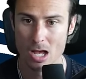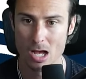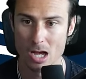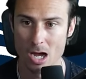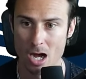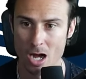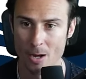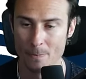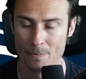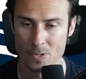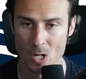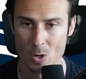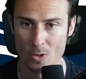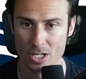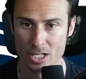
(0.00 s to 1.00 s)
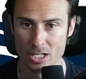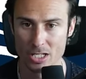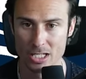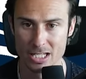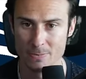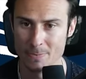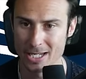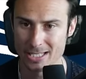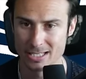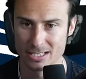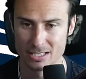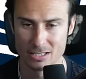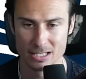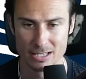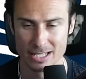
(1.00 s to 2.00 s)
You know, he
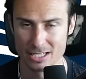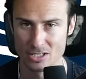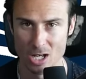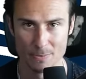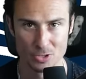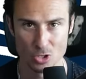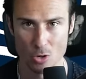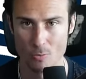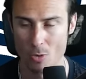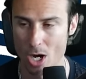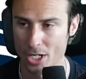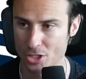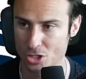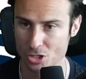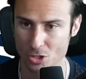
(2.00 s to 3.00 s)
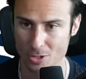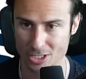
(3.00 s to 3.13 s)
mixes things up so much, too.